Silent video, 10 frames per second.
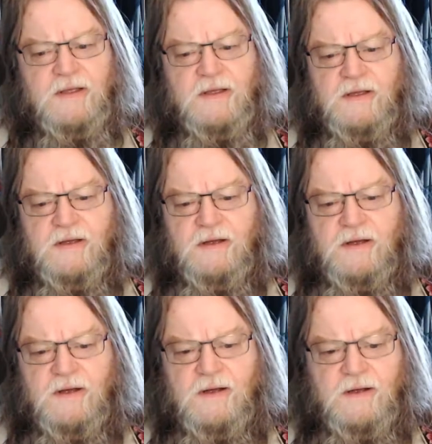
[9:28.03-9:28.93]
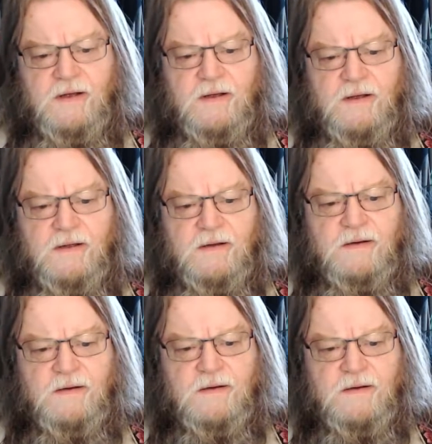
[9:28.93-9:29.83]

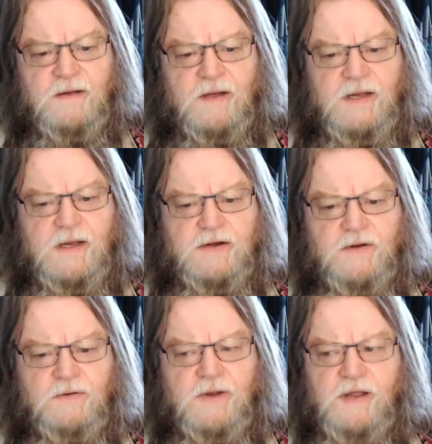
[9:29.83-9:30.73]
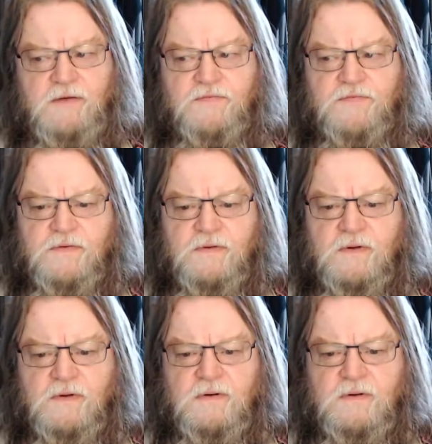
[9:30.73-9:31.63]
I don't have
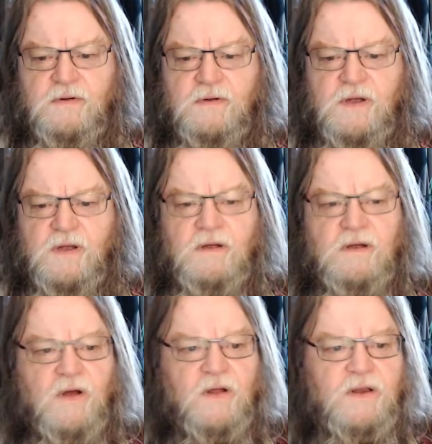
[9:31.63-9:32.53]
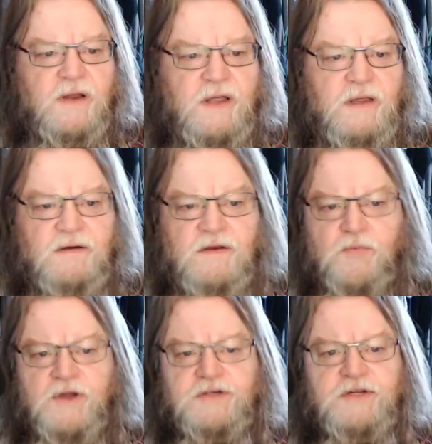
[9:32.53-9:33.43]
holiday
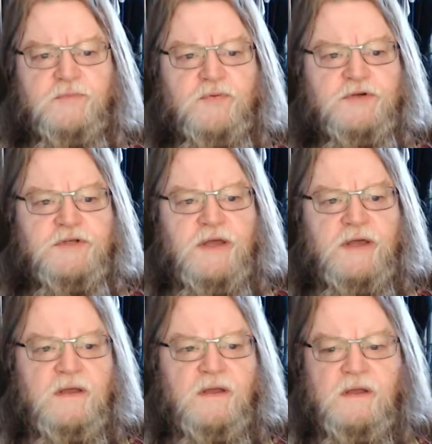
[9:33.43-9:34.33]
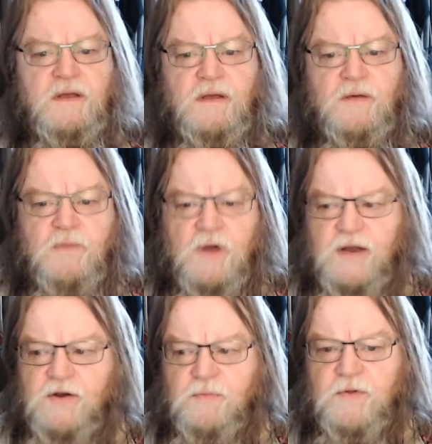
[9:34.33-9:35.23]
depression per se, but I
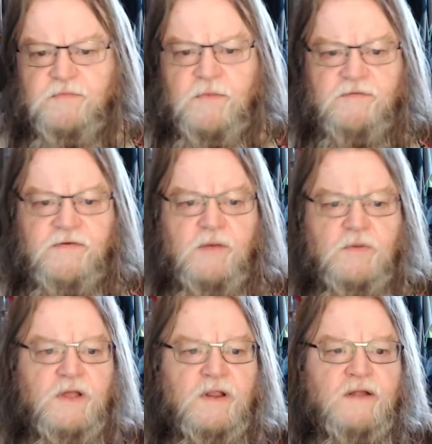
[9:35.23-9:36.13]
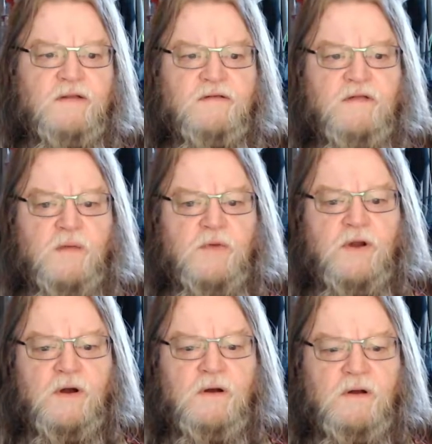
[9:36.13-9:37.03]
do miss my family a lot this time of
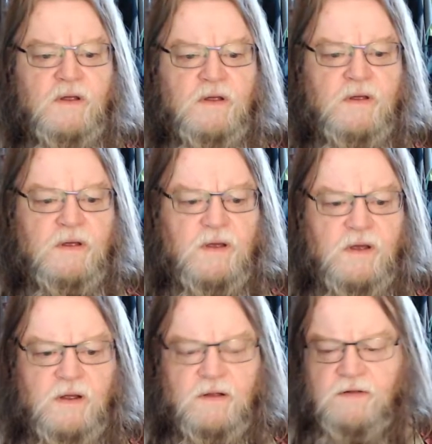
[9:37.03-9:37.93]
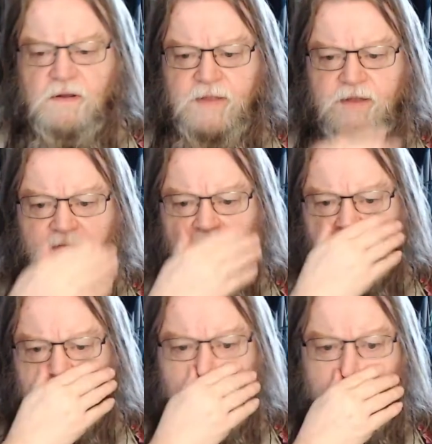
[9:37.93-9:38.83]
year. I'll tell that story
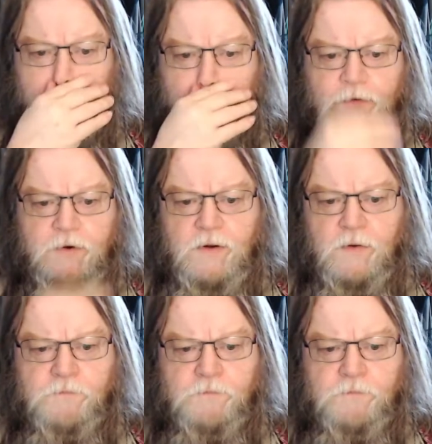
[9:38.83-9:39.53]
in another video.